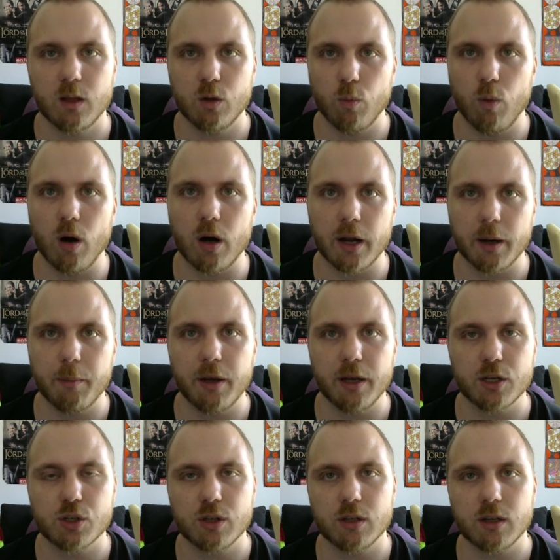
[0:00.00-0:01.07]
the walk
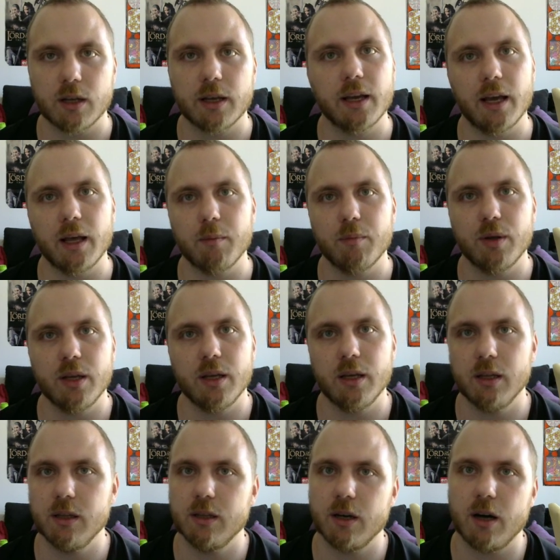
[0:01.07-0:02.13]
animation can
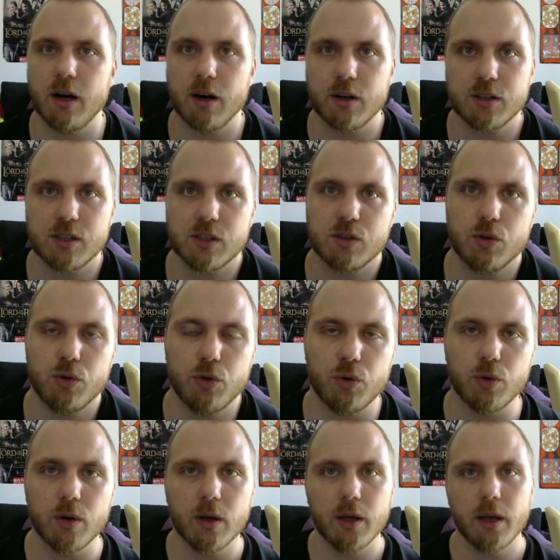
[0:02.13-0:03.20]
be the hardest thing to do.